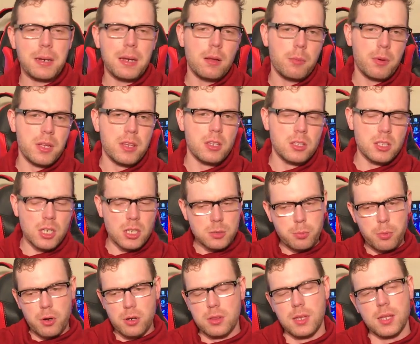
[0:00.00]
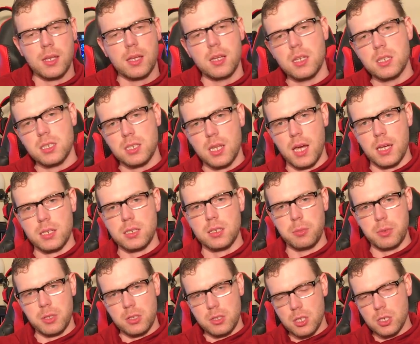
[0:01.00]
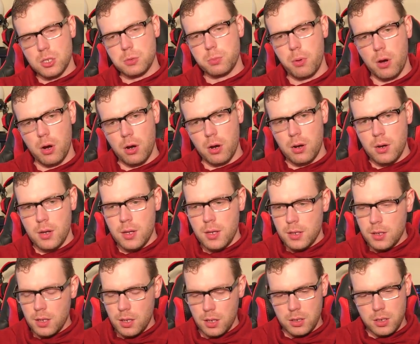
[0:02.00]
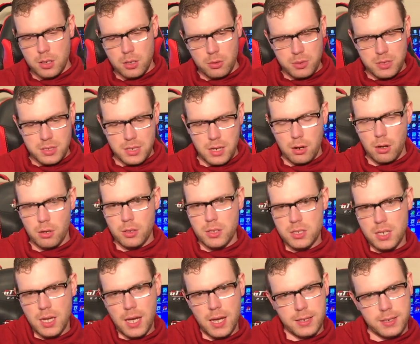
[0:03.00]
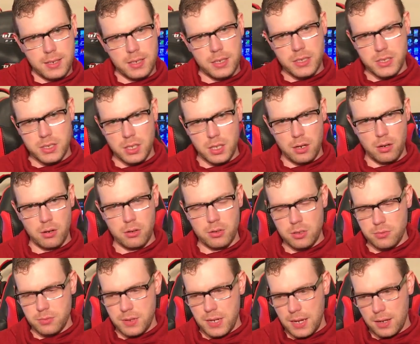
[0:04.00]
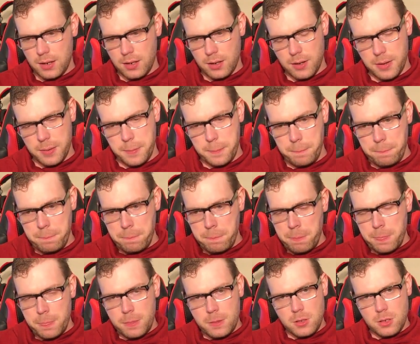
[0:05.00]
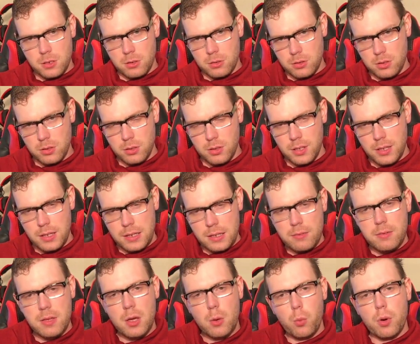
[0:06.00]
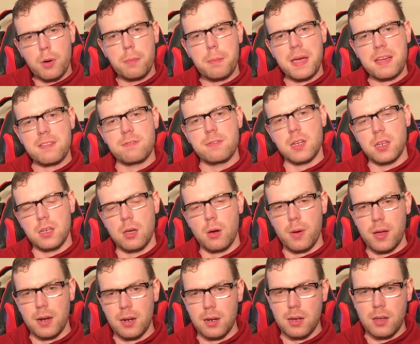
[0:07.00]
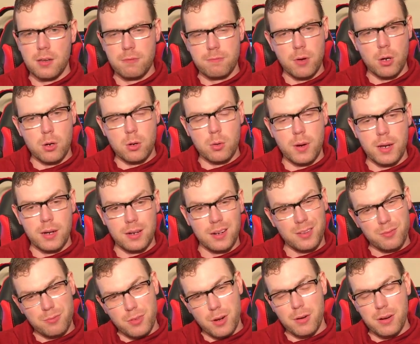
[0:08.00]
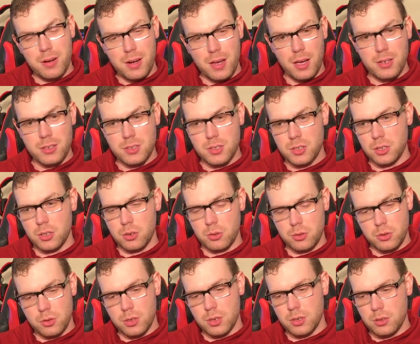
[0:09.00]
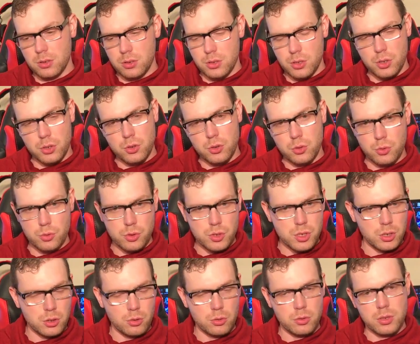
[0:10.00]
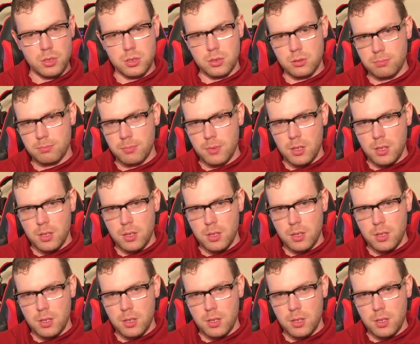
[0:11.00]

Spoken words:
anyway, the touch bar thingy is nice. I mean, the touch bar, you got all these hotkeys there, and you've got it will make video editing and photo editing very nice. You can do your tilt and